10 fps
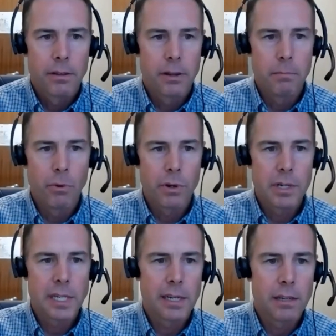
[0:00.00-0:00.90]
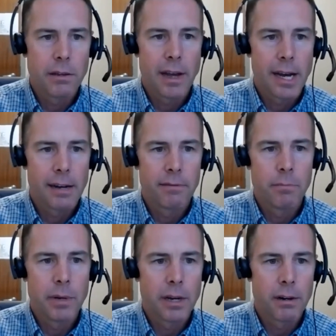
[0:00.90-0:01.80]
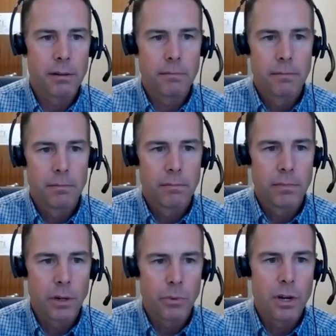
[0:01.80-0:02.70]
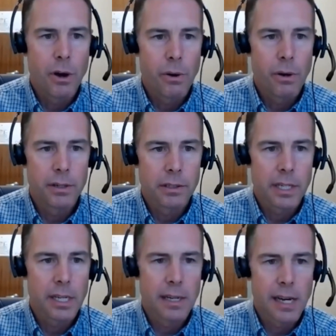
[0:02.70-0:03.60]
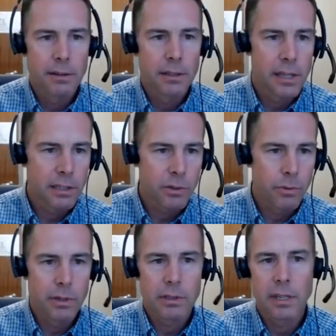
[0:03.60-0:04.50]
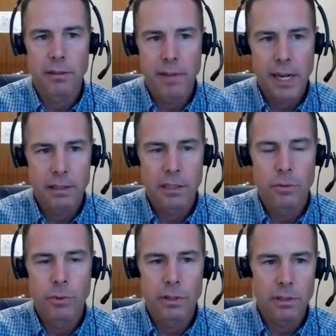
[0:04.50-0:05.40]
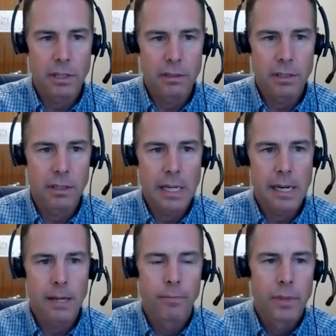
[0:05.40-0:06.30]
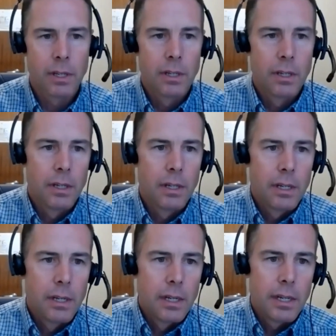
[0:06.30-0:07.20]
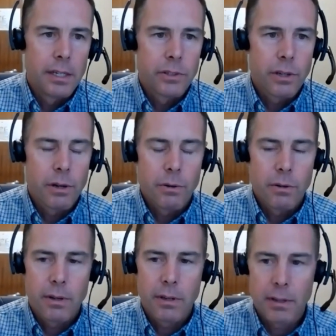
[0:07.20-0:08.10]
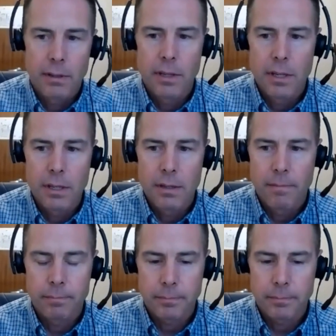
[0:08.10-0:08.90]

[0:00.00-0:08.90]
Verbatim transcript: The more data you have, the better you know we know understand how the test works how the vaccine works things like that and so the